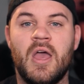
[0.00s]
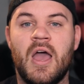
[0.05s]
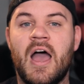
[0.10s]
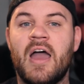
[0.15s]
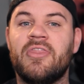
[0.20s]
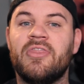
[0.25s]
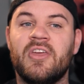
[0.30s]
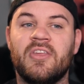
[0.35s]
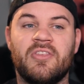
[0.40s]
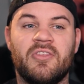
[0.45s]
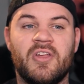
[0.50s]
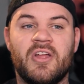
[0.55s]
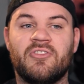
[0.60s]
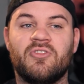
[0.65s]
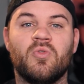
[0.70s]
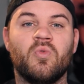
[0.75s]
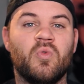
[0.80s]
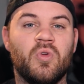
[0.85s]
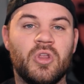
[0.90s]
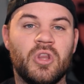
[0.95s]
I think that that's
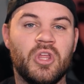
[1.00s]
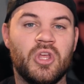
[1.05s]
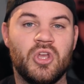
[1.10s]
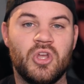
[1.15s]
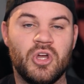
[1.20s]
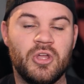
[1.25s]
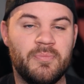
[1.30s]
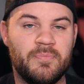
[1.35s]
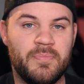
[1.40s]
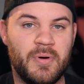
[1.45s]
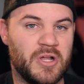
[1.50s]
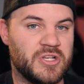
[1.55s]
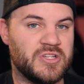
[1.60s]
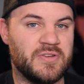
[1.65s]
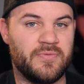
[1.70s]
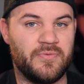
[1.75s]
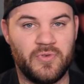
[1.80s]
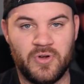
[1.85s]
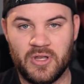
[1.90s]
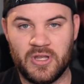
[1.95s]
a really good
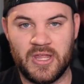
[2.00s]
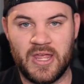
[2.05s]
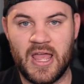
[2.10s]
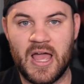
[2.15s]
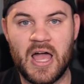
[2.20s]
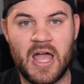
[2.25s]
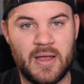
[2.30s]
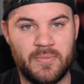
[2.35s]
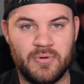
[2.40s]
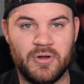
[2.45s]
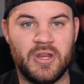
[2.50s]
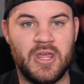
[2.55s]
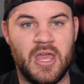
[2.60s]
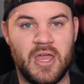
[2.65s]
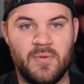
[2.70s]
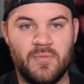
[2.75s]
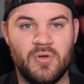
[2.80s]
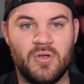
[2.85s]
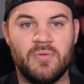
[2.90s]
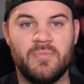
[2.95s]
budget-friendly hybrid
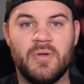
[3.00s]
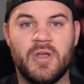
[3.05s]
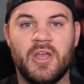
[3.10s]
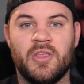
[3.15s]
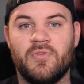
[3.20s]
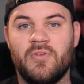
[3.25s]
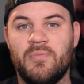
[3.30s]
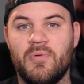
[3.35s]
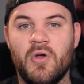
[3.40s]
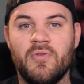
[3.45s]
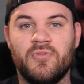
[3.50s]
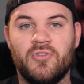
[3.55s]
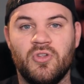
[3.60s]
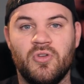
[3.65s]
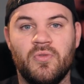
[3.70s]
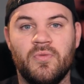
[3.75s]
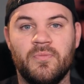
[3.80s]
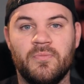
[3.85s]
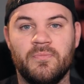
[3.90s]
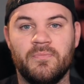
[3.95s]
camera because we both
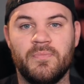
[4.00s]
do